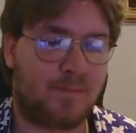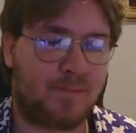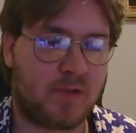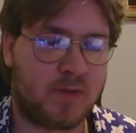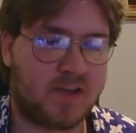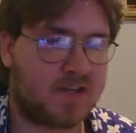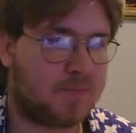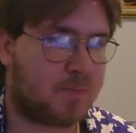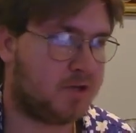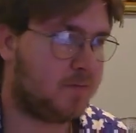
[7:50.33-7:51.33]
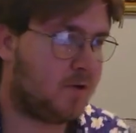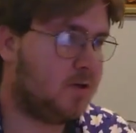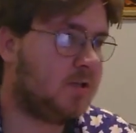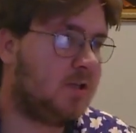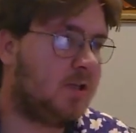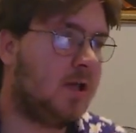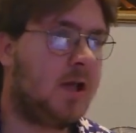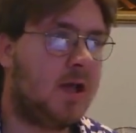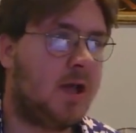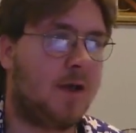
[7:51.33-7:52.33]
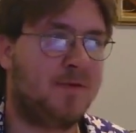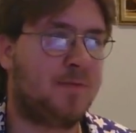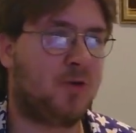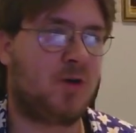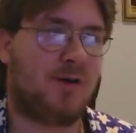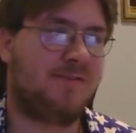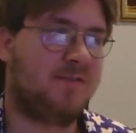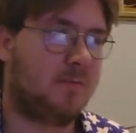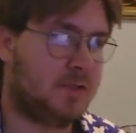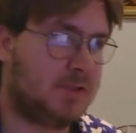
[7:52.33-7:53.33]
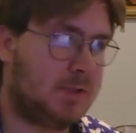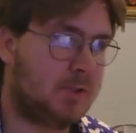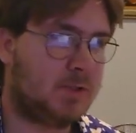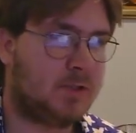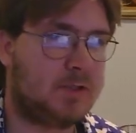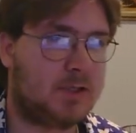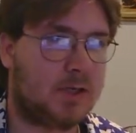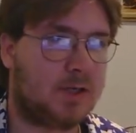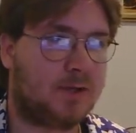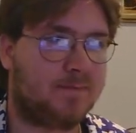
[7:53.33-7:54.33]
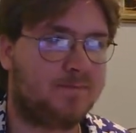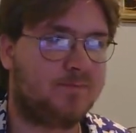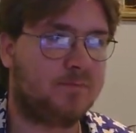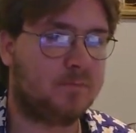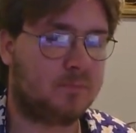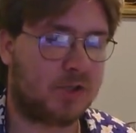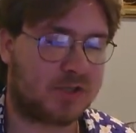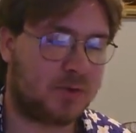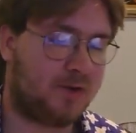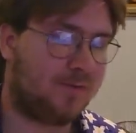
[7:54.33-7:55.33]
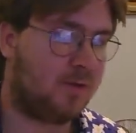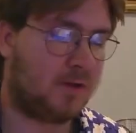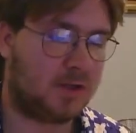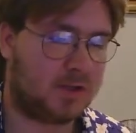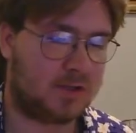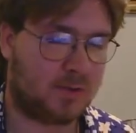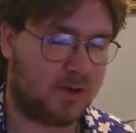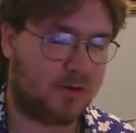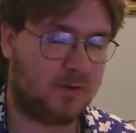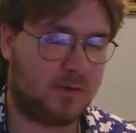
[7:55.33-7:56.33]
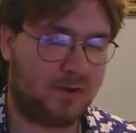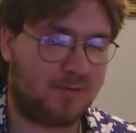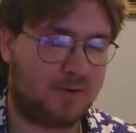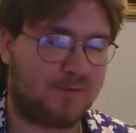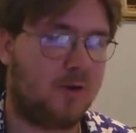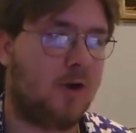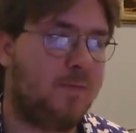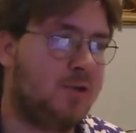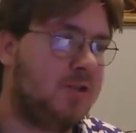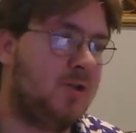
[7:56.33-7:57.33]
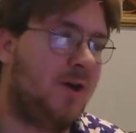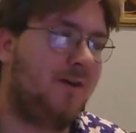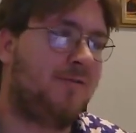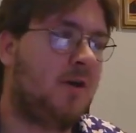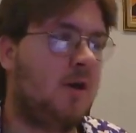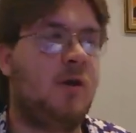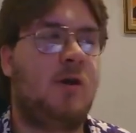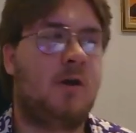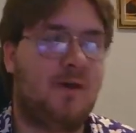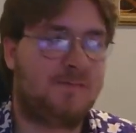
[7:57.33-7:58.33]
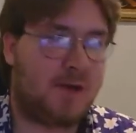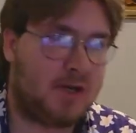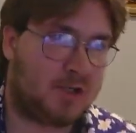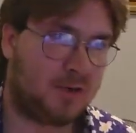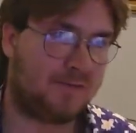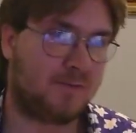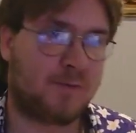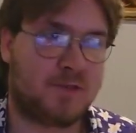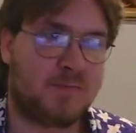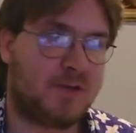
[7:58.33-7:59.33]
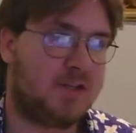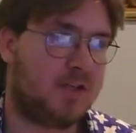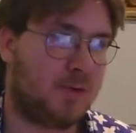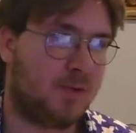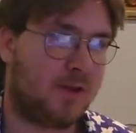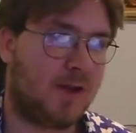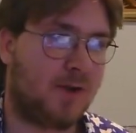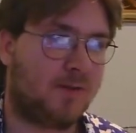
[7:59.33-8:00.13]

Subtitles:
it makes Prosperity a bit more comfortable to use. There's quite a few things, quite a few different options you have of banishing off of Prosperity without